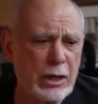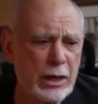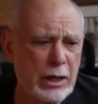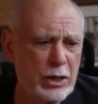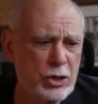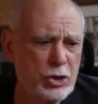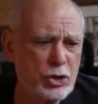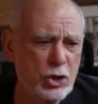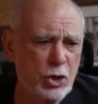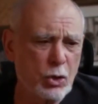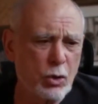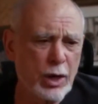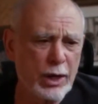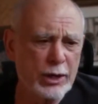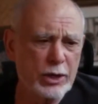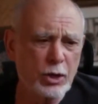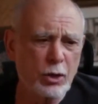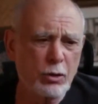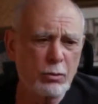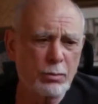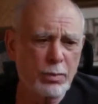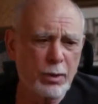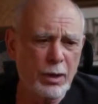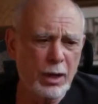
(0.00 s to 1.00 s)
And so I
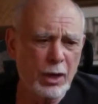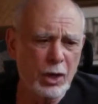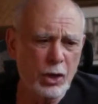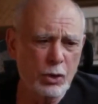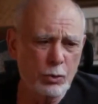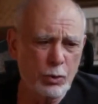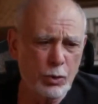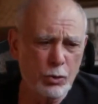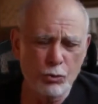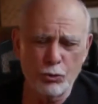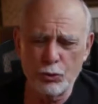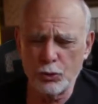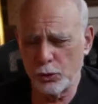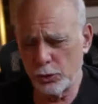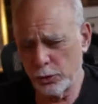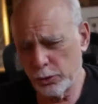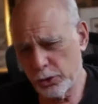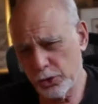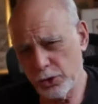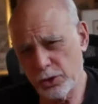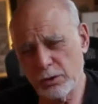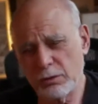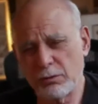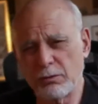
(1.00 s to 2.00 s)
don't bother with
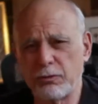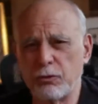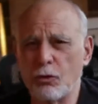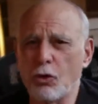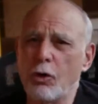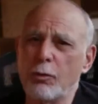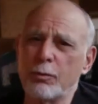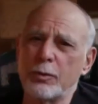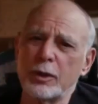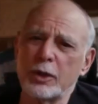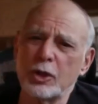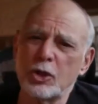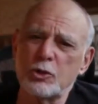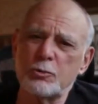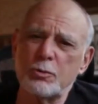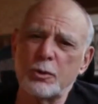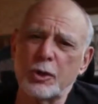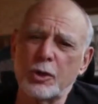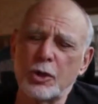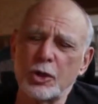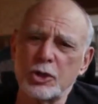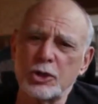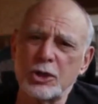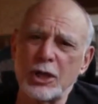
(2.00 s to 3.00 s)
rules and formulas,
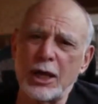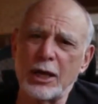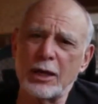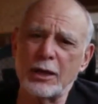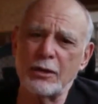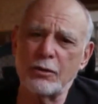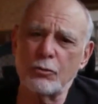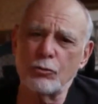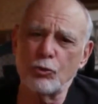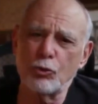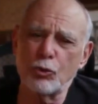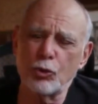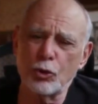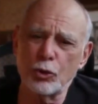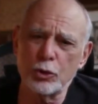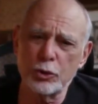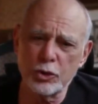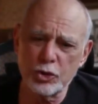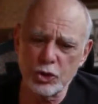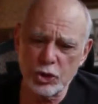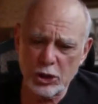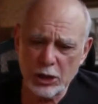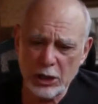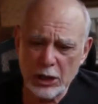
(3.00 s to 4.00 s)
because the
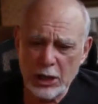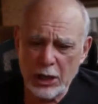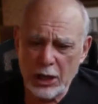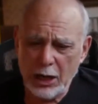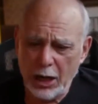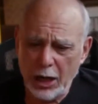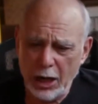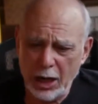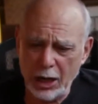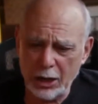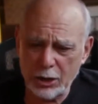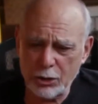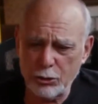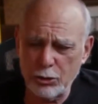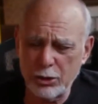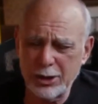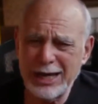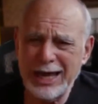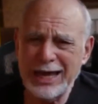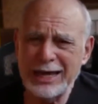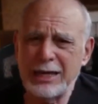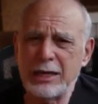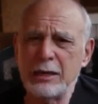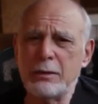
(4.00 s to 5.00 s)
rules are
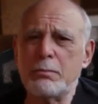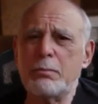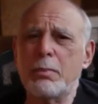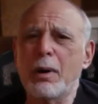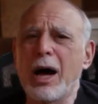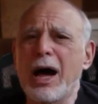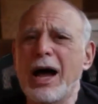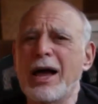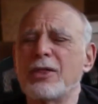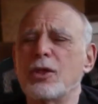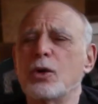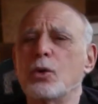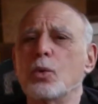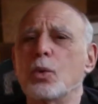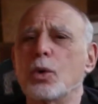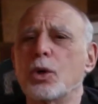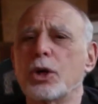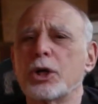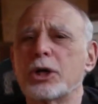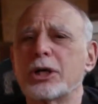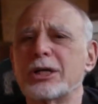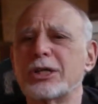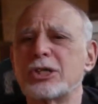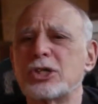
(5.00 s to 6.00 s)
created by the
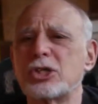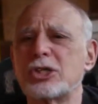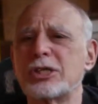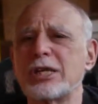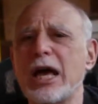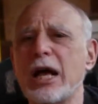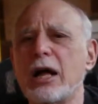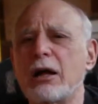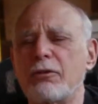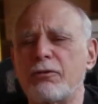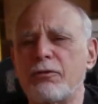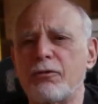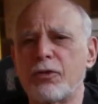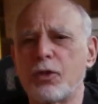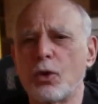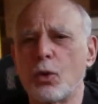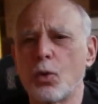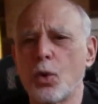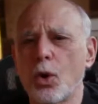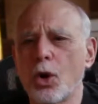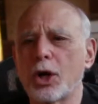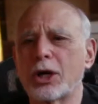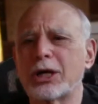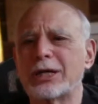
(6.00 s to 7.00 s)
work itself. The
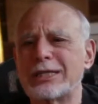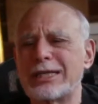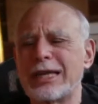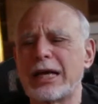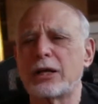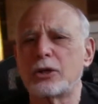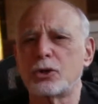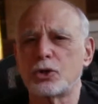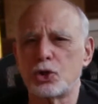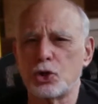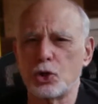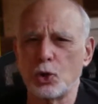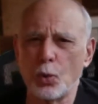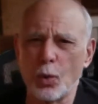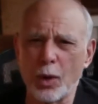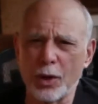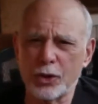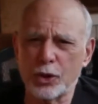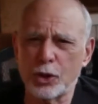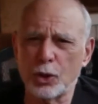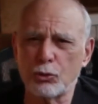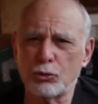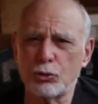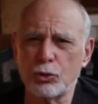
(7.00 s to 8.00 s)
work tells you
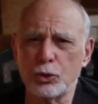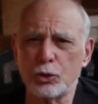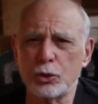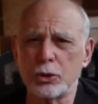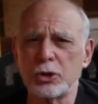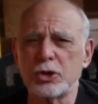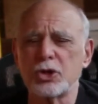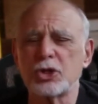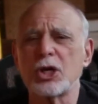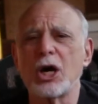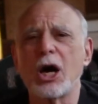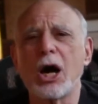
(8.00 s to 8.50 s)
what the rules